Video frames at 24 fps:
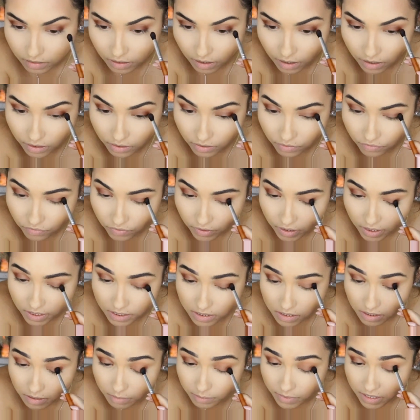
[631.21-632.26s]
I don't know if you
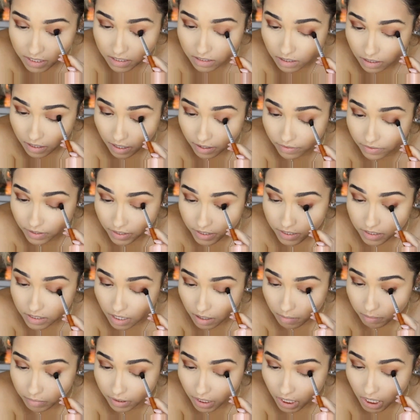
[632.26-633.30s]
guys hear my son out there. He's
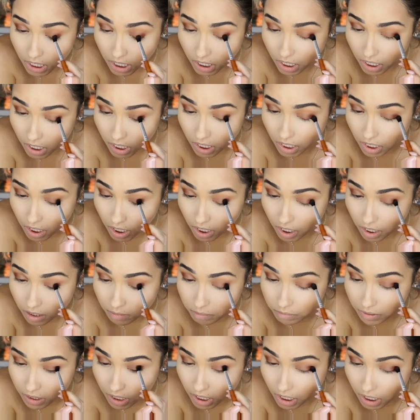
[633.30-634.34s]
like,
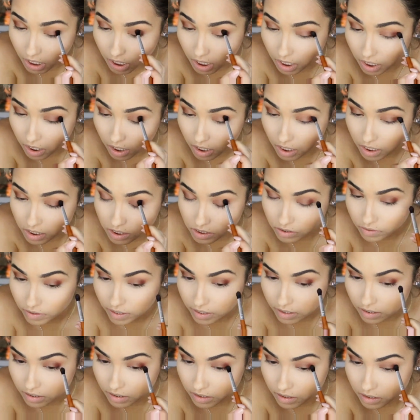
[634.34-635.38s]
blanket, blanket. So I
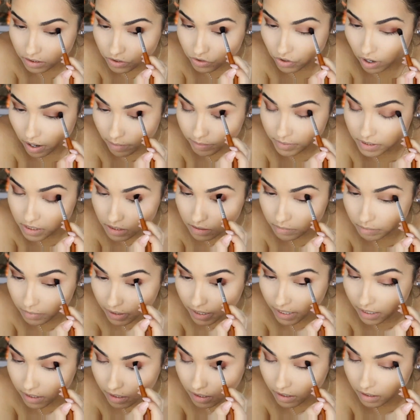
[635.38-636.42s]
think he dropped his
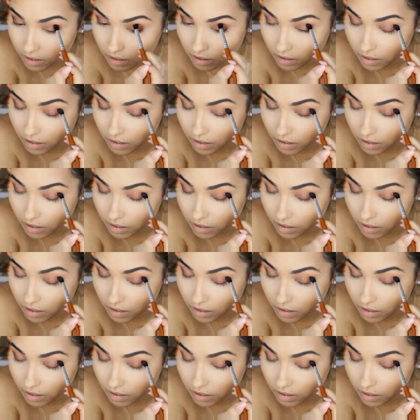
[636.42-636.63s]
blanket.